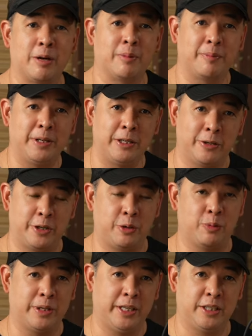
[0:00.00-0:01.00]
probably
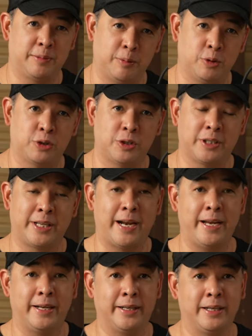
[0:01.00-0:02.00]
heard what the exposure
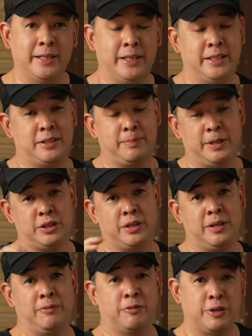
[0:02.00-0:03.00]
triangle is,
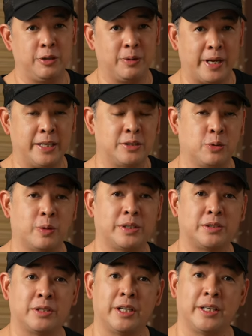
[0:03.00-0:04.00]
especially for you guys who are
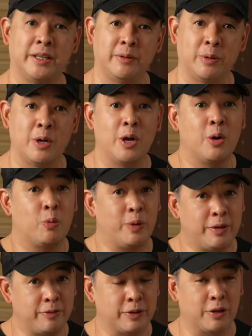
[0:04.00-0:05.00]
starting
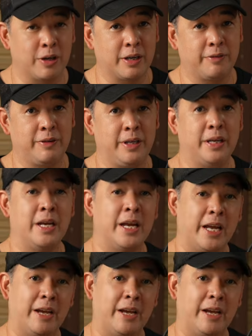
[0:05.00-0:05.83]
with photography.